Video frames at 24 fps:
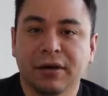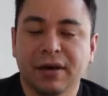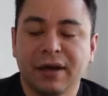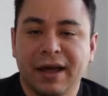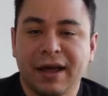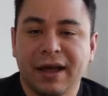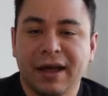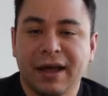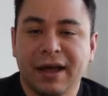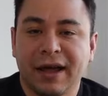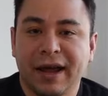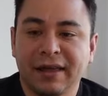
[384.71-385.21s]

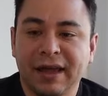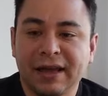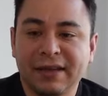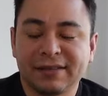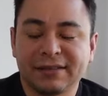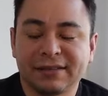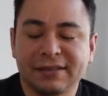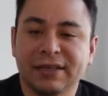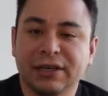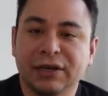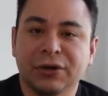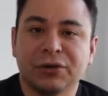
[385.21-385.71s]
and they
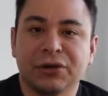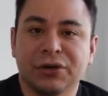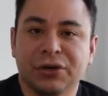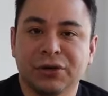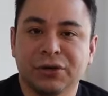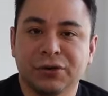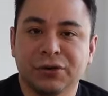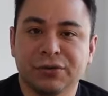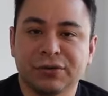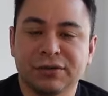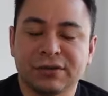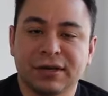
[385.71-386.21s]
still
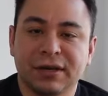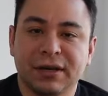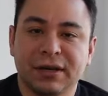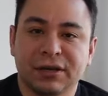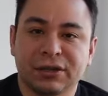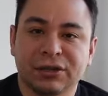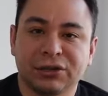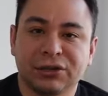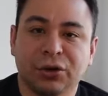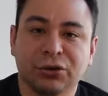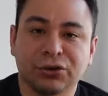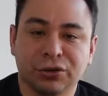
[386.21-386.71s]
use
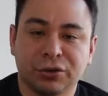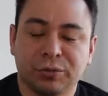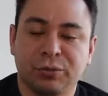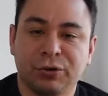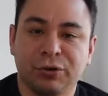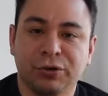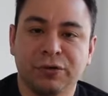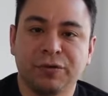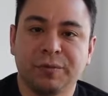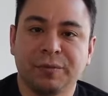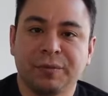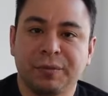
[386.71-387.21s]
social
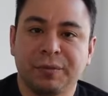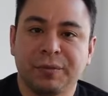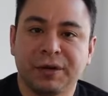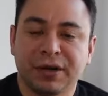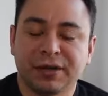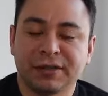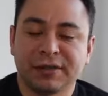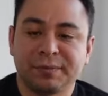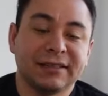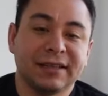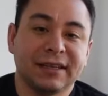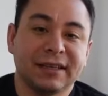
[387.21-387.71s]
proof
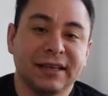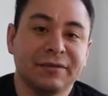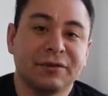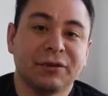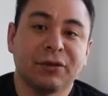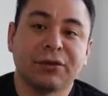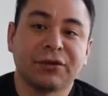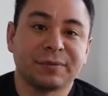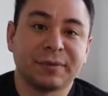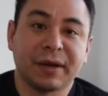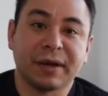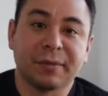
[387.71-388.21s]
because even though
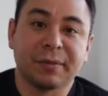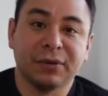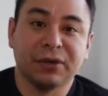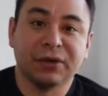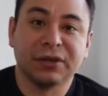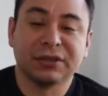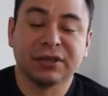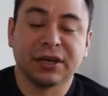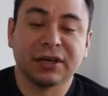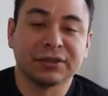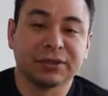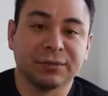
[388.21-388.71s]
they're spending $1
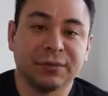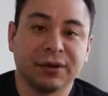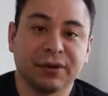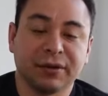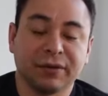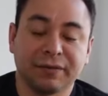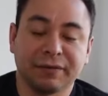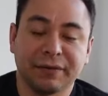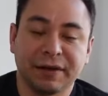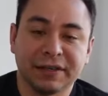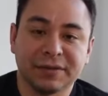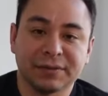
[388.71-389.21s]
million a month
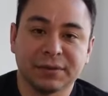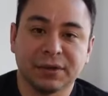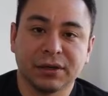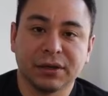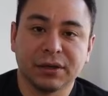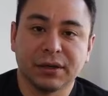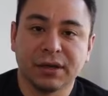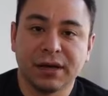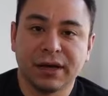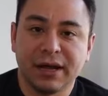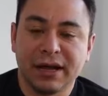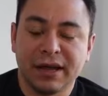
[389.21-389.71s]
on Facebook,